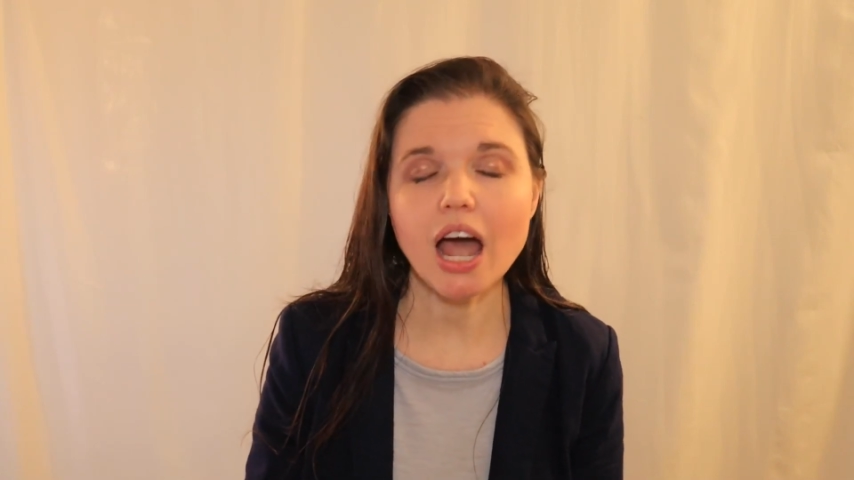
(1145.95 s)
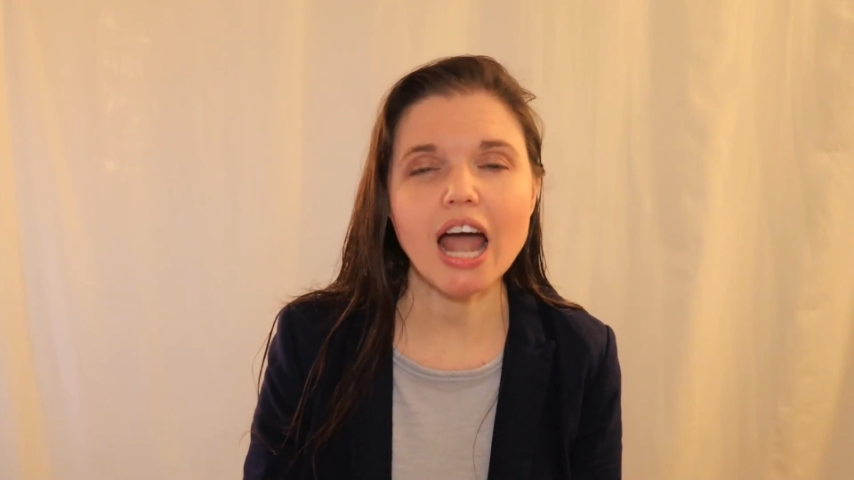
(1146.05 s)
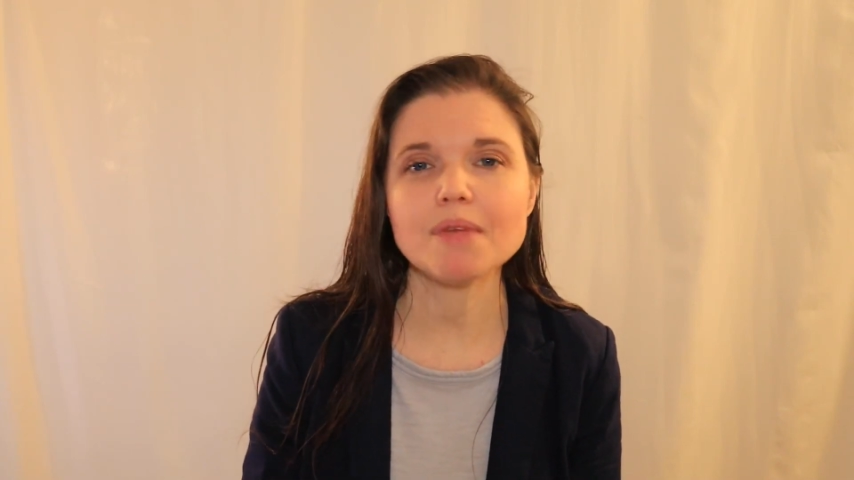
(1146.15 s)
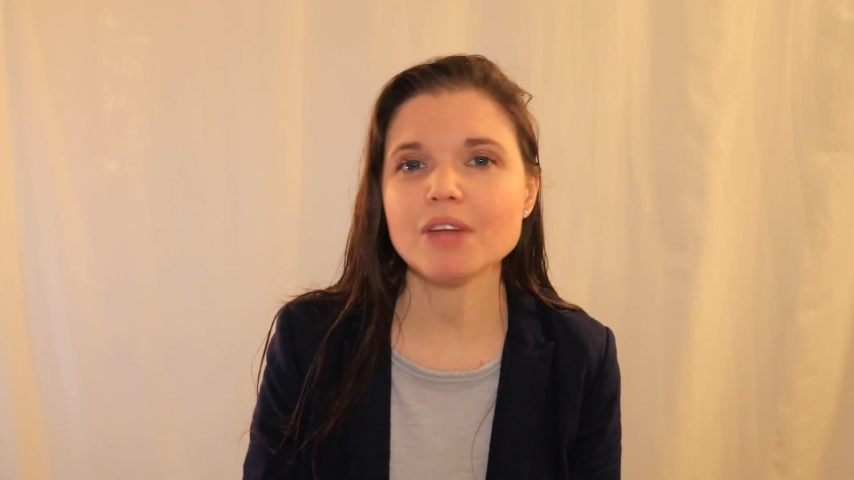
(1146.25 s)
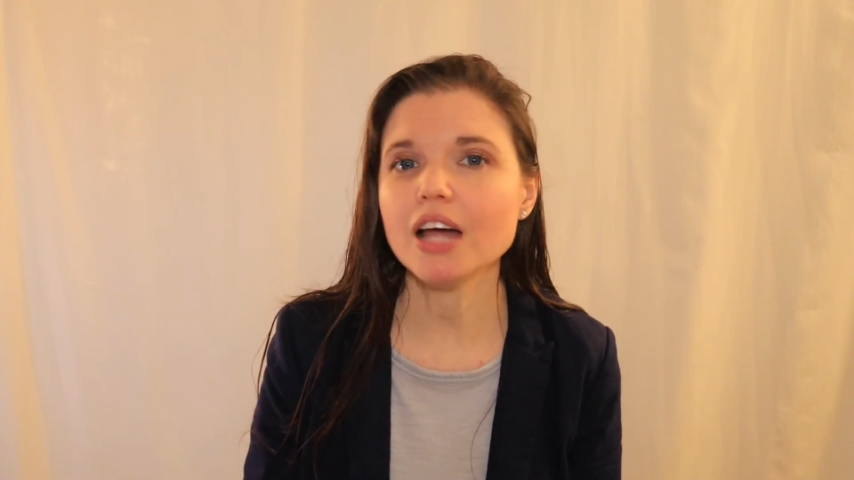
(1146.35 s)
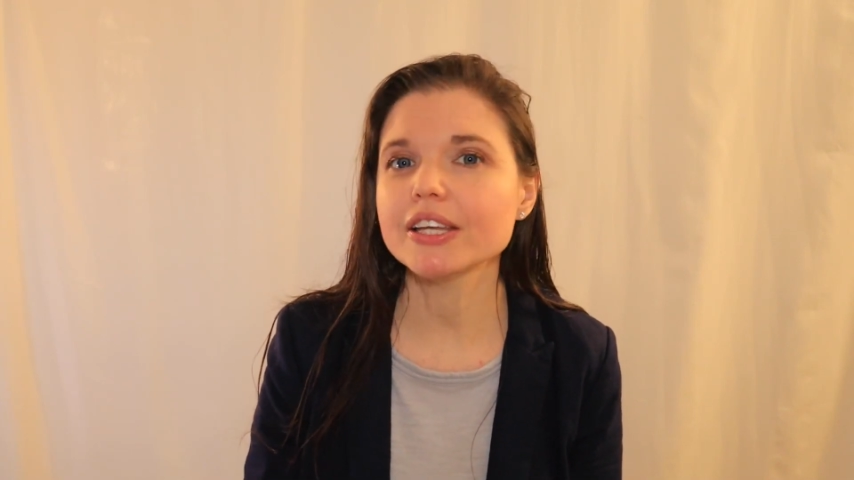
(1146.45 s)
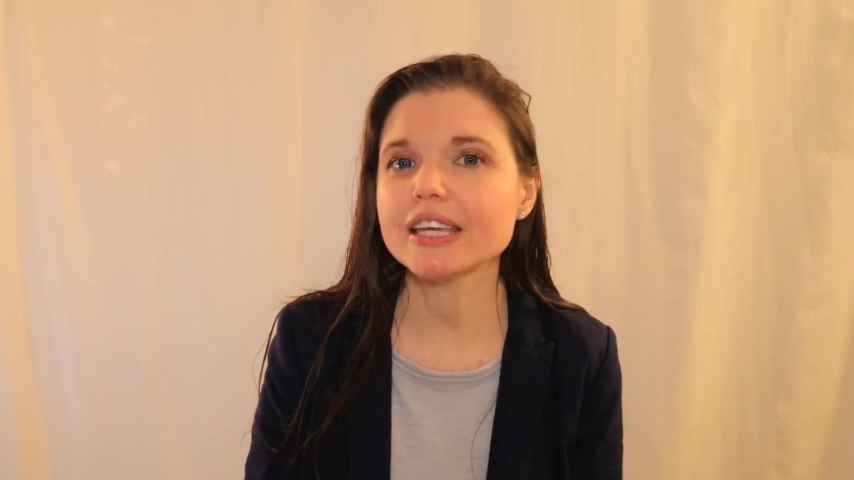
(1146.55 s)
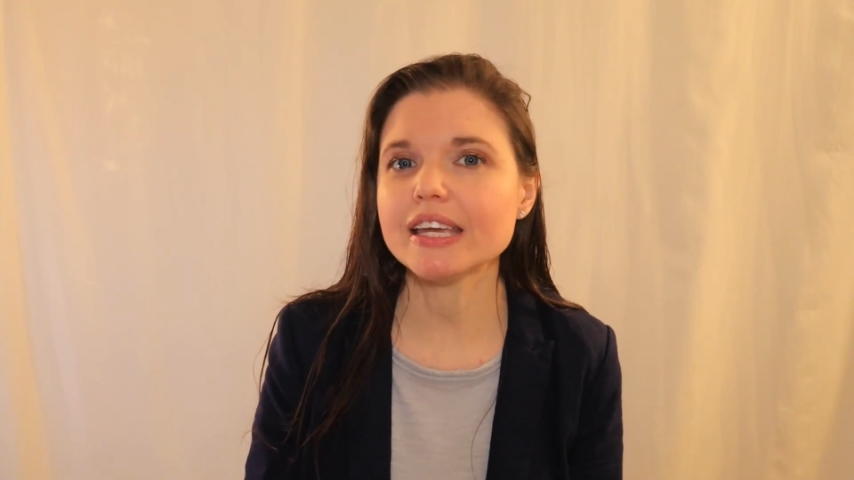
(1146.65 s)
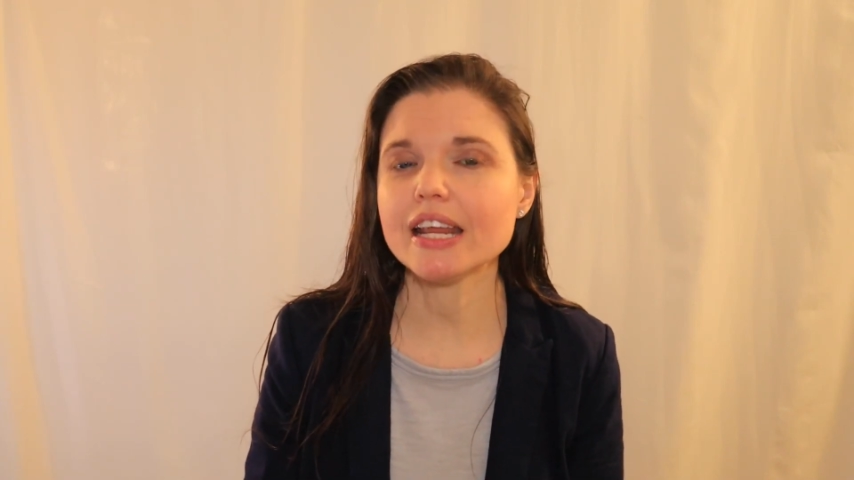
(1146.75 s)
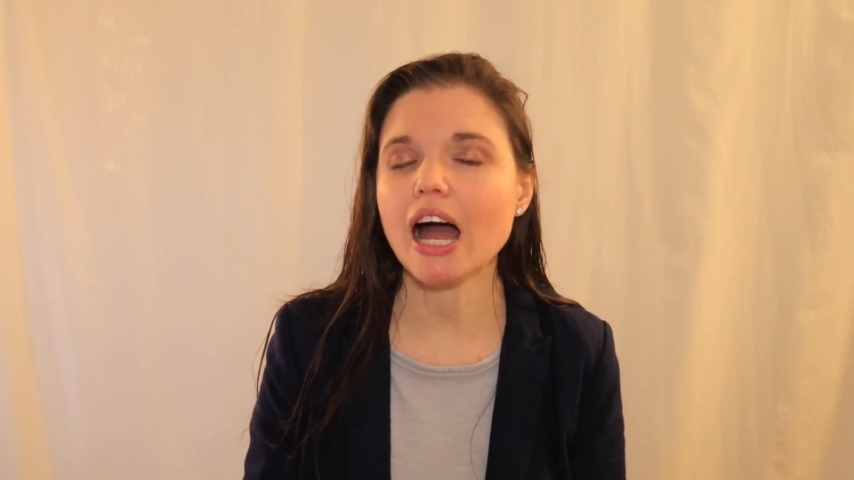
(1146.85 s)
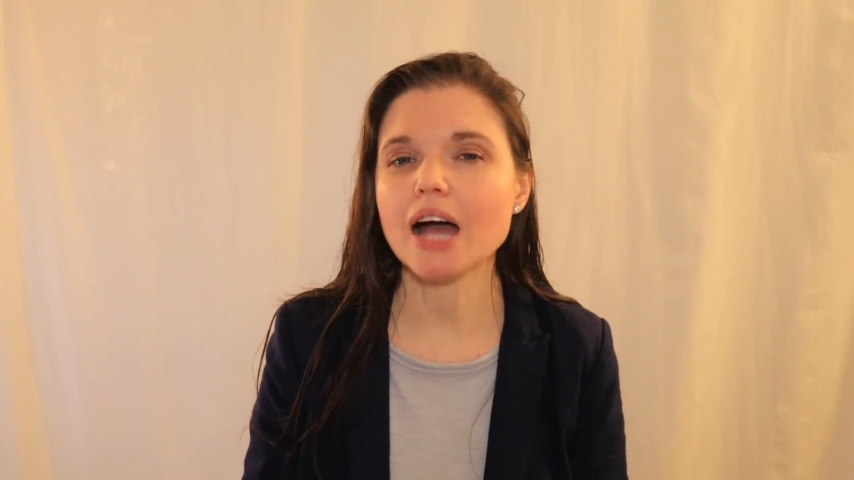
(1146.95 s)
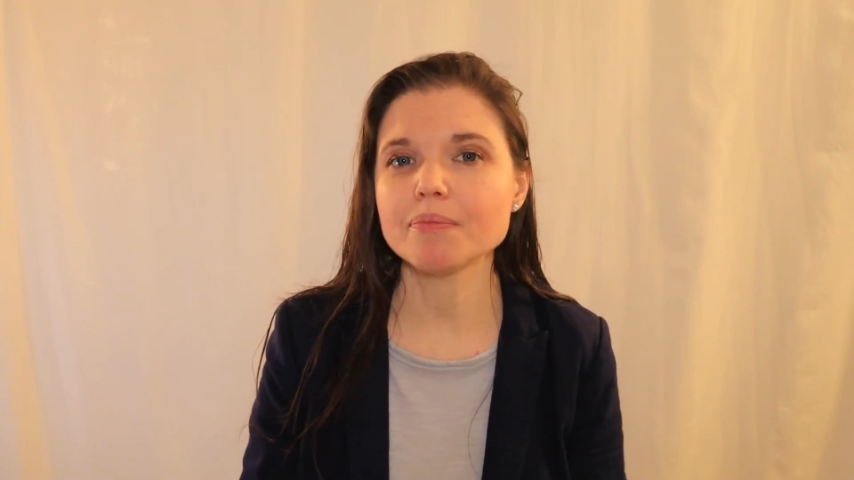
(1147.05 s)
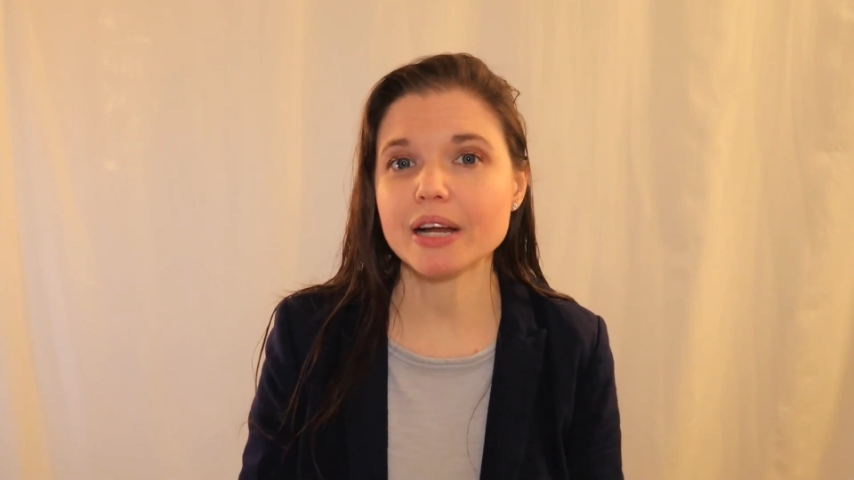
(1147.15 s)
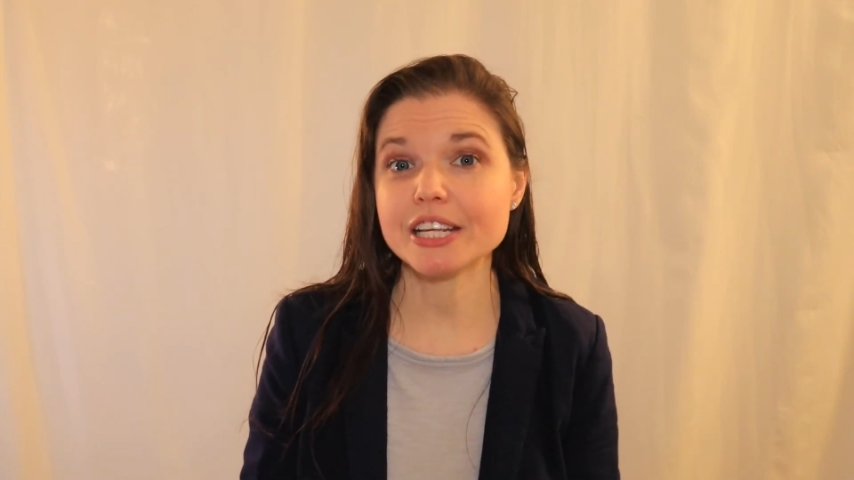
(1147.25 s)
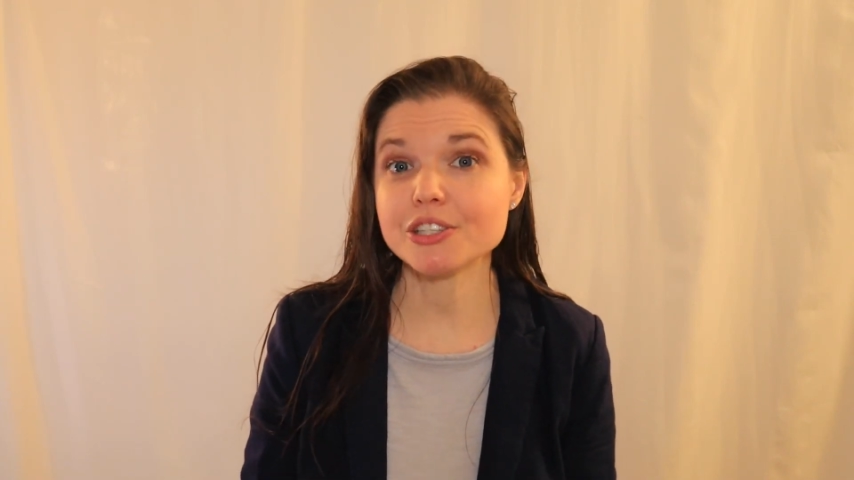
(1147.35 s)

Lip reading: I'm not looking at it, I'm ready